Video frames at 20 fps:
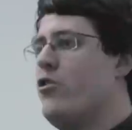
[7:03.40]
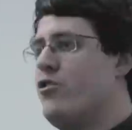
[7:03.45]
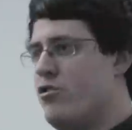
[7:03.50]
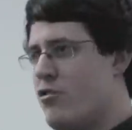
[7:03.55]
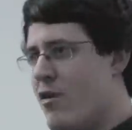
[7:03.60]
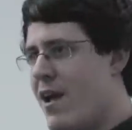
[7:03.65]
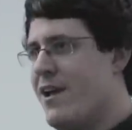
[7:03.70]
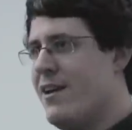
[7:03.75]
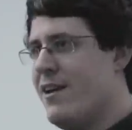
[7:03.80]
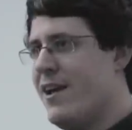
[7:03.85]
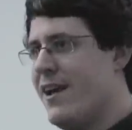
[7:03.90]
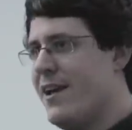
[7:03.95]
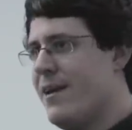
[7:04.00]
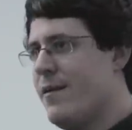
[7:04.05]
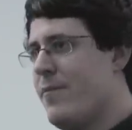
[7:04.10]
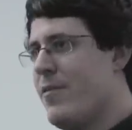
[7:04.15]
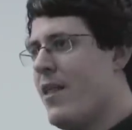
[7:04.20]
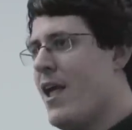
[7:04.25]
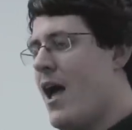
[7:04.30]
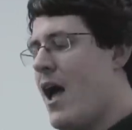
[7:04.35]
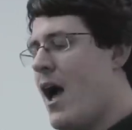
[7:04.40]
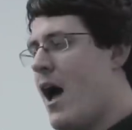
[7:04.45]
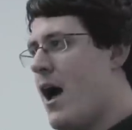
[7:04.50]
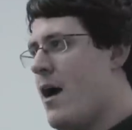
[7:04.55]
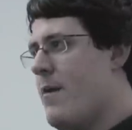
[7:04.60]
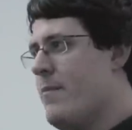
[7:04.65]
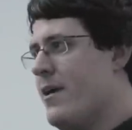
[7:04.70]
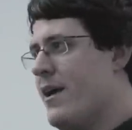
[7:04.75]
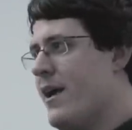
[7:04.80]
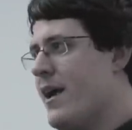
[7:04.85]
training,
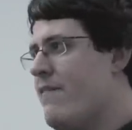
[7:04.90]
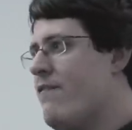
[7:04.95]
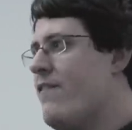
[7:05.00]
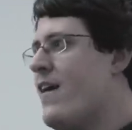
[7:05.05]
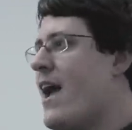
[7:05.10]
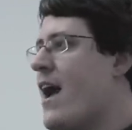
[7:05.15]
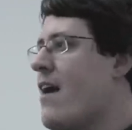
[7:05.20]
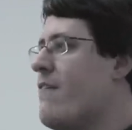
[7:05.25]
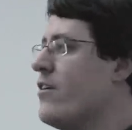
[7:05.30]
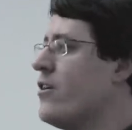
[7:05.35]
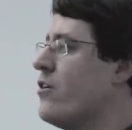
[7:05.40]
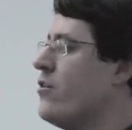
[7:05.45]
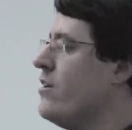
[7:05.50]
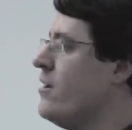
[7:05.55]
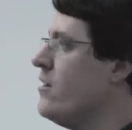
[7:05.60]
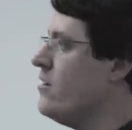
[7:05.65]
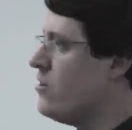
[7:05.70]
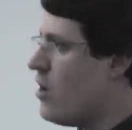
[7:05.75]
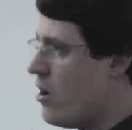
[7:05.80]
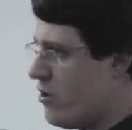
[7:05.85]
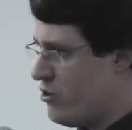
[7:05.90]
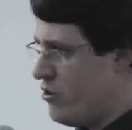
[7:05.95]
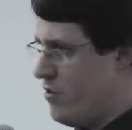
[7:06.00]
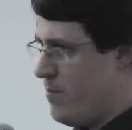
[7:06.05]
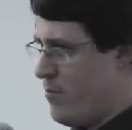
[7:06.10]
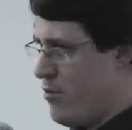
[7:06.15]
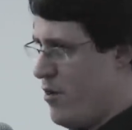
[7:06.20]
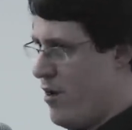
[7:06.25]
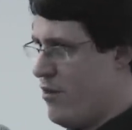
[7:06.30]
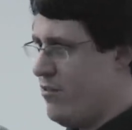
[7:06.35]
if they have a good
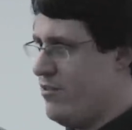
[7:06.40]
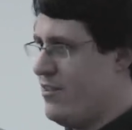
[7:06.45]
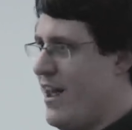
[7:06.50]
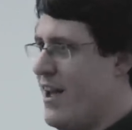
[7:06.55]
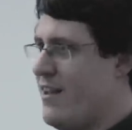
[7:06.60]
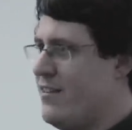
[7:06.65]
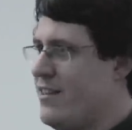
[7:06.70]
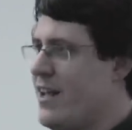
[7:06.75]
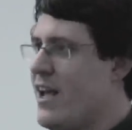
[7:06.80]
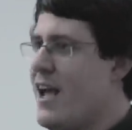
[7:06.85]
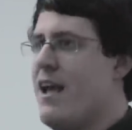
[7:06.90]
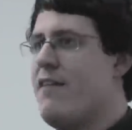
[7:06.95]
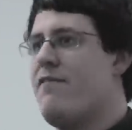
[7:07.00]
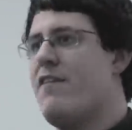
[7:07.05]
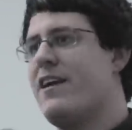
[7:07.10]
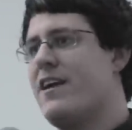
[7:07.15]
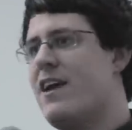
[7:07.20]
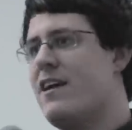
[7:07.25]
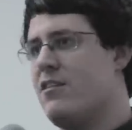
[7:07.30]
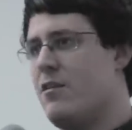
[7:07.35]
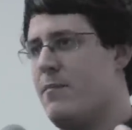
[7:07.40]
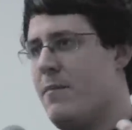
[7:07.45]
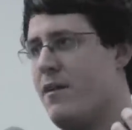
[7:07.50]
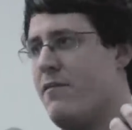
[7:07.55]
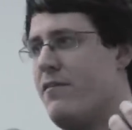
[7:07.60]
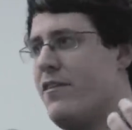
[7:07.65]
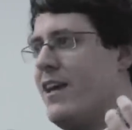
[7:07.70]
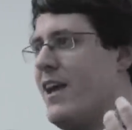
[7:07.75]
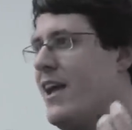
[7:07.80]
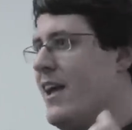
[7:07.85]
induction process, if they get to
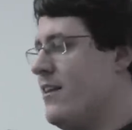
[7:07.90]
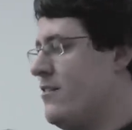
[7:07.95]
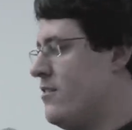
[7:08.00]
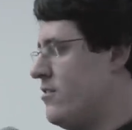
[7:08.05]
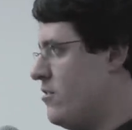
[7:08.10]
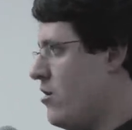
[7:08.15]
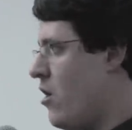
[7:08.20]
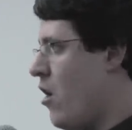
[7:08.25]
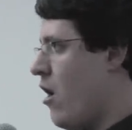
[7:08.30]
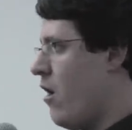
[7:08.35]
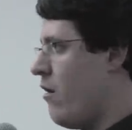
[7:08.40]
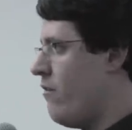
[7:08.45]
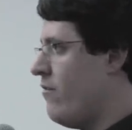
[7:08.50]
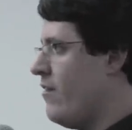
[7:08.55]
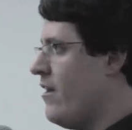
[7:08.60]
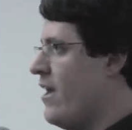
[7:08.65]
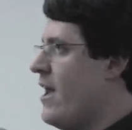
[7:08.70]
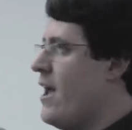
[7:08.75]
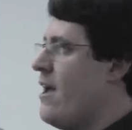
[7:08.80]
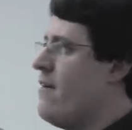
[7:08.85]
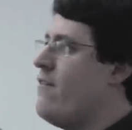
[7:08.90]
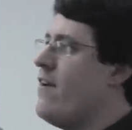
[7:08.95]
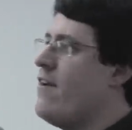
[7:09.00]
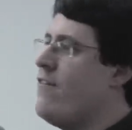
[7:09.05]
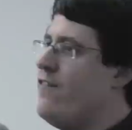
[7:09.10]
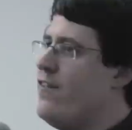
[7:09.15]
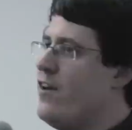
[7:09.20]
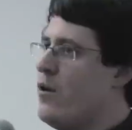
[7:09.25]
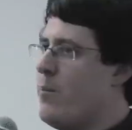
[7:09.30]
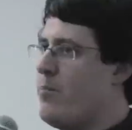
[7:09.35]
meet the key staff, if they
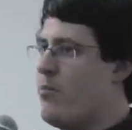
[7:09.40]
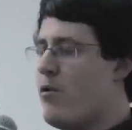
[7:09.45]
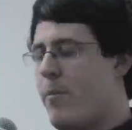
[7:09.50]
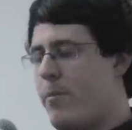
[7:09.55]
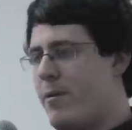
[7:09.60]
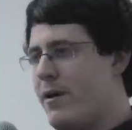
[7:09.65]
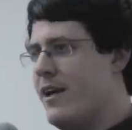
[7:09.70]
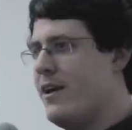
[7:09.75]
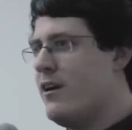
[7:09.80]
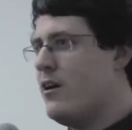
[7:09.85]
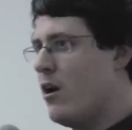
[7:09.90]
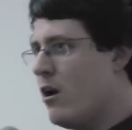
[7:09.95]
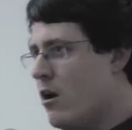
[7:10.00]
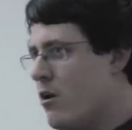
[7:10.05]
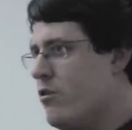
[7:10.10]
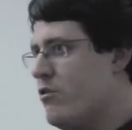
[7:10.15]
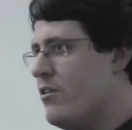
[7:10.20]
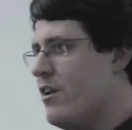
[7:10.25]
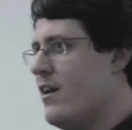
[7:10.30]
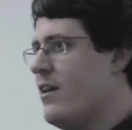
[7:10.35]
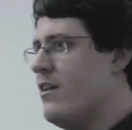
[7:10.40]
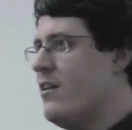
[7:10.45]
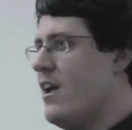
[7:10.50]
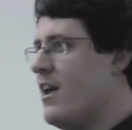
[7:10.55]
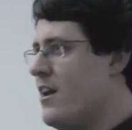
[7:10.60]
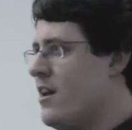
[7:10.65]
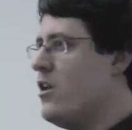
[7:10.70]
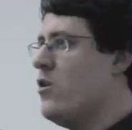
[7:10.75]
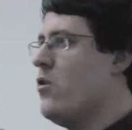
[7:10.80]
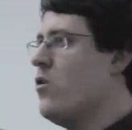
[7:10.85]
feel properly included
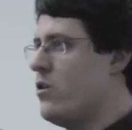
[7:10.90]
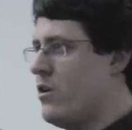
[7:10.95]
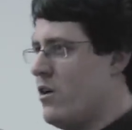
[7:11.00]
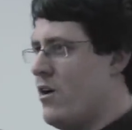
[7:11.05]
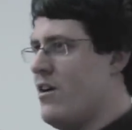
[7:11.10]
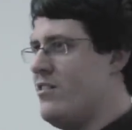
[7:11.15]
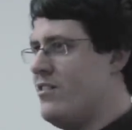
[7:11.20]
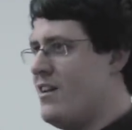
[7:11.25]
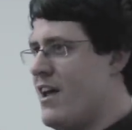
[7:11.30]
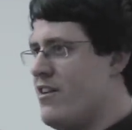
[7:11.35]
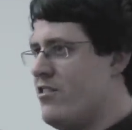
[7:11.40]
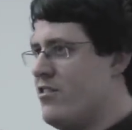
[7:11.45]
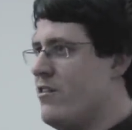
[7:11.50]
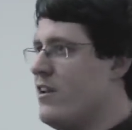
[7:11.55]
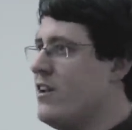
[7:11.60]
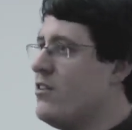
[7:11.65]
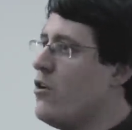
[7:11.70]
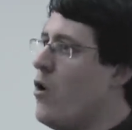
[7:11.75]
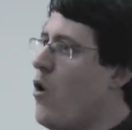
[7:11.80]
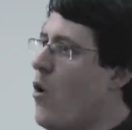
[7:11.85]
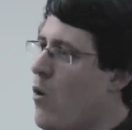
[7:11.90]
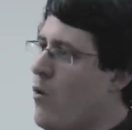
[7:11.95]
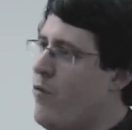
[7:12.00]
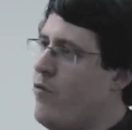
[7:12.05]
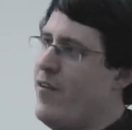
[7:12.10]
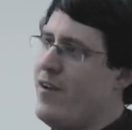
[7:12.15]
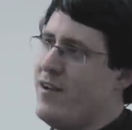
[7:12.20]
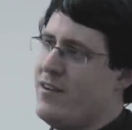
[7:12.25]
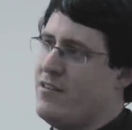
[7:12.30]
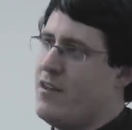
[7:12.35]
in the organisation. These are all
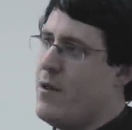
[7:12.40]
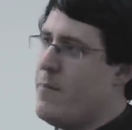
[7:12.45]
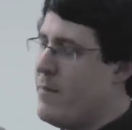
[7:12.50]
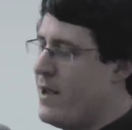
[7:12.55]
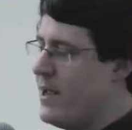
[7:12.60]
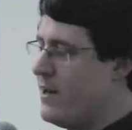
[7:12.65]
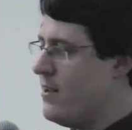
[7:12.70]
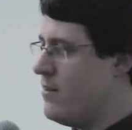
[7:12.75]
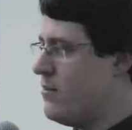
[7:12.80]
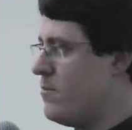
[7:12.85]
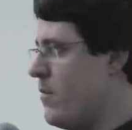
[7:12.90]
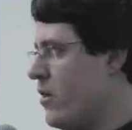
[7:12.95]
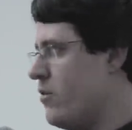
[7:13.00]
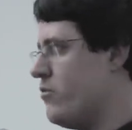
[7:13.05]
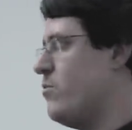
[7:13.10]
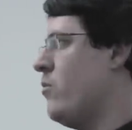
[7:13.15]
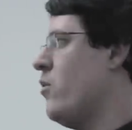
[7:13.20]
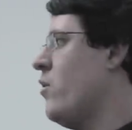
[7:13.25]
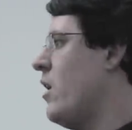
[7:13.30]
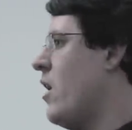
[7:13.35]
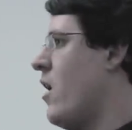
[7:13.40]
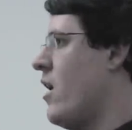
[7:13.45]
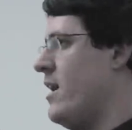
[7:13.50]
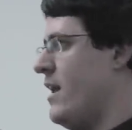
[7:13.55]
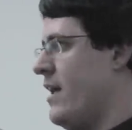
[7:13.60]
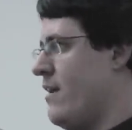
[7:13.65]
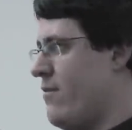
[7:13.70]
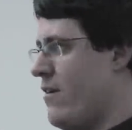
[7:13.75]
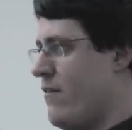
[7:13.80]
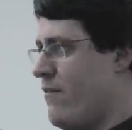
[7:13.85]
things that mean it's much more
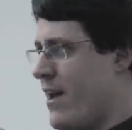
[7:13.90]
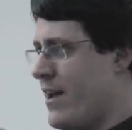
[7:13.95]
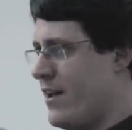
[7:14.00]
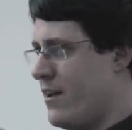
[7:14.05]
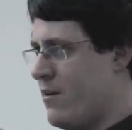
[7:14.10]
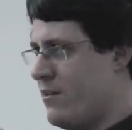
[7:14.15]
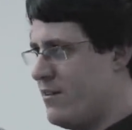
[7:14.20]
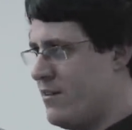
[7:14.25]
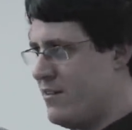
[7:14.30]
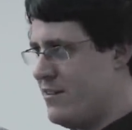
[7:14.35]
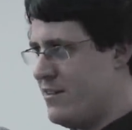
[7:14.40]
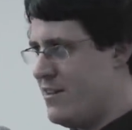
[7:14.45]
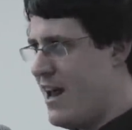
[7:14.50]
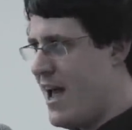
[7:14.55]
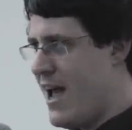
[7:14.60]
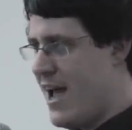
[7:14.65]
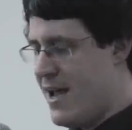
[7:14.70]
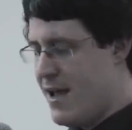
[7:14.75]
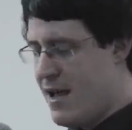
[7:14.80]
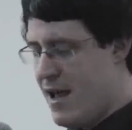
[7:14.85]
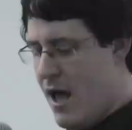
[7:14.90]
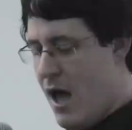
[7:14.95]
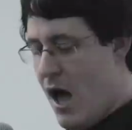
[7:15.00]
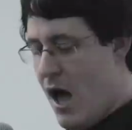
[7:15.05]
likely that they're going to stay.